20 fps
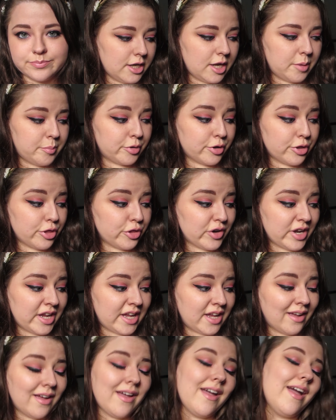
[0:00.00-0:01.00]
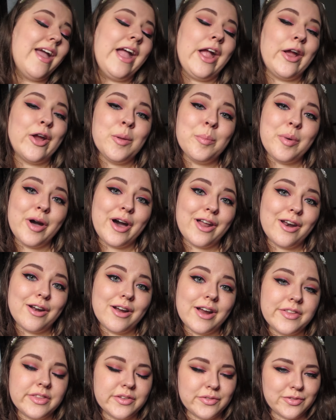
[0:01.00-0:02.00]
Number three, Harry Potter
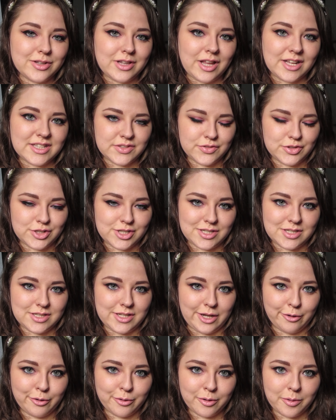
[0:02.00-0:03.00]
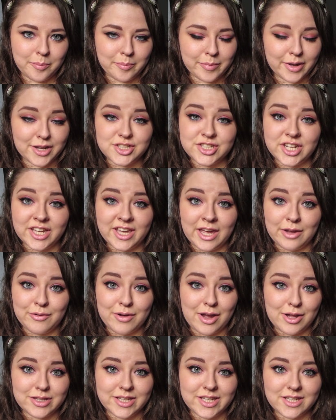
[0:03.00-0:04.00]
and the Philosopher's Stone by J K.
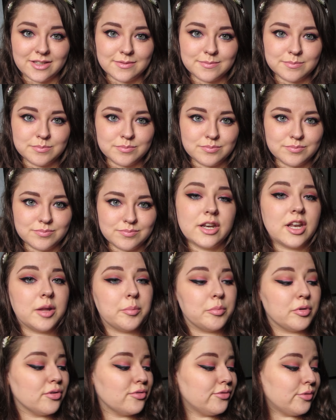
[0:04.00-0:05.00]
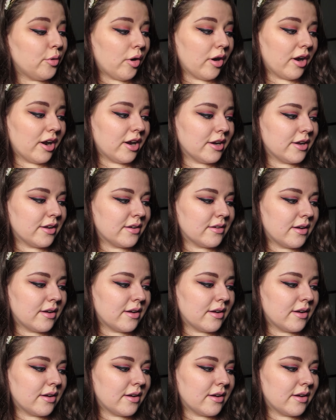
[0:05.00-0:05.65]
Rowling. Number four,